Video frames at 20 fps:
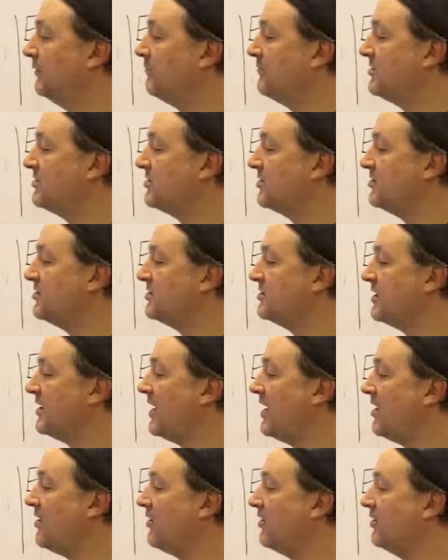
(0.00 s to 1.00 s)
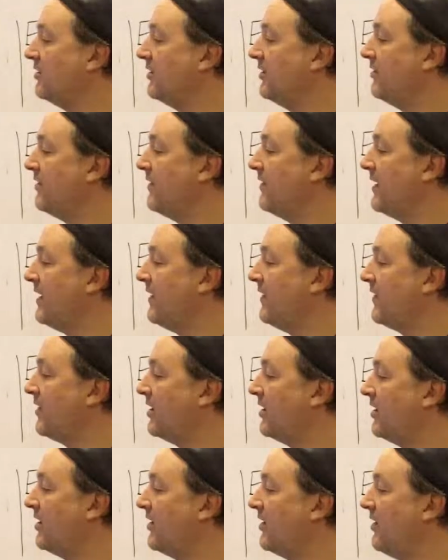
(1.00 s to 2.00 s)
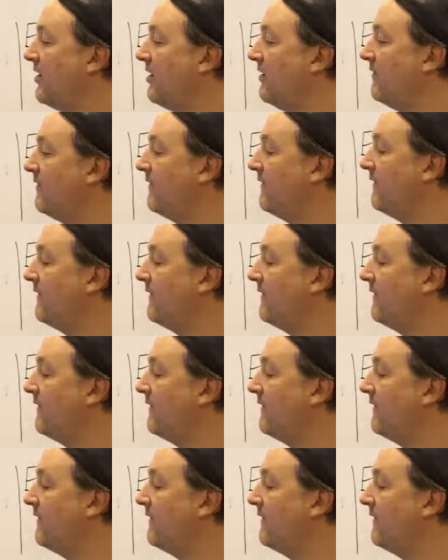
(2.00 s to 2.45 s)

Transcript: We start just a hair earlier than that. I think I cut it off.